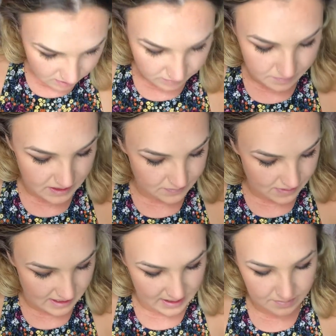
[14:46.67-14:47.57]
From this
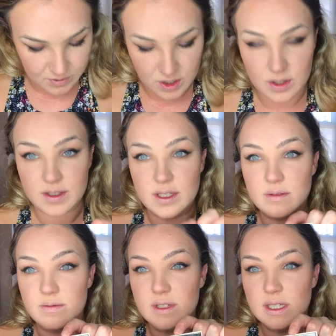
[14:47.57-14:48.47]
palette, I'm gonna use
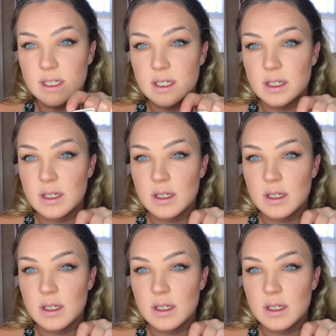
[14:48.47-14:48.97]
this really